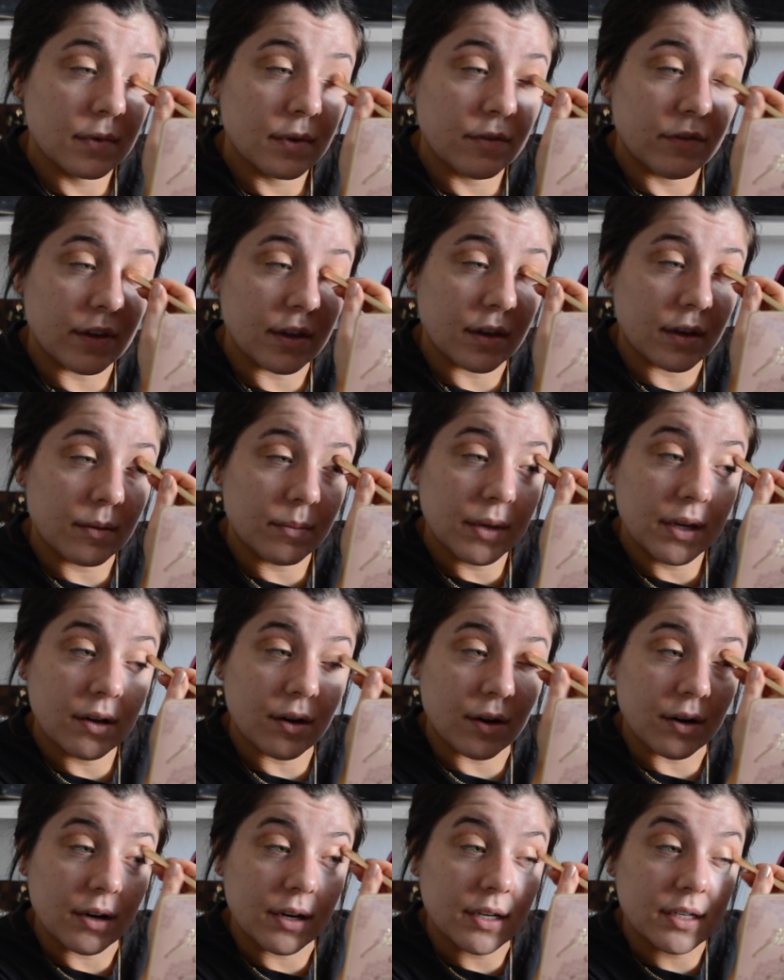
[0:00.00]
I feel like I'm like
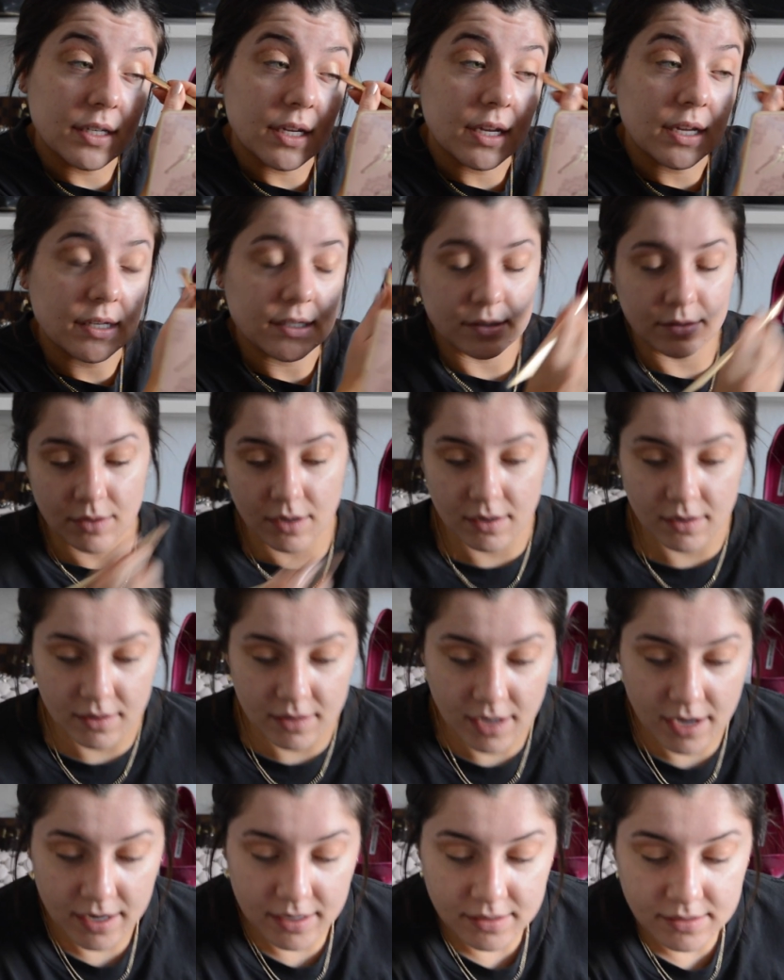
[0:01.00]
already taking too long on the
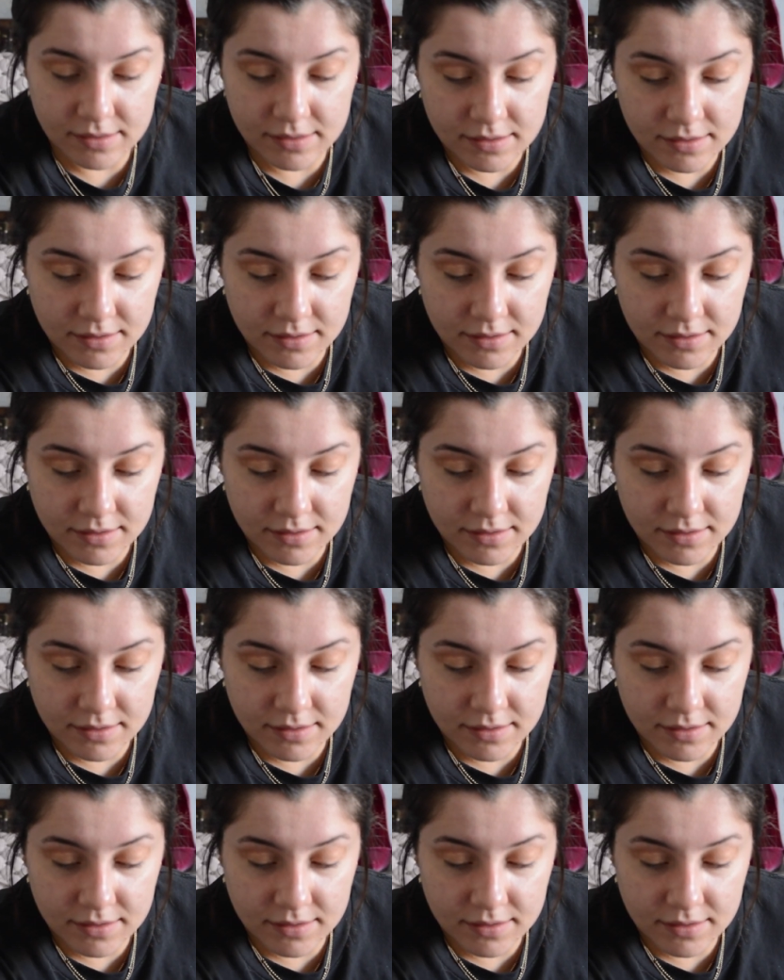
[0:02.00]
eyes,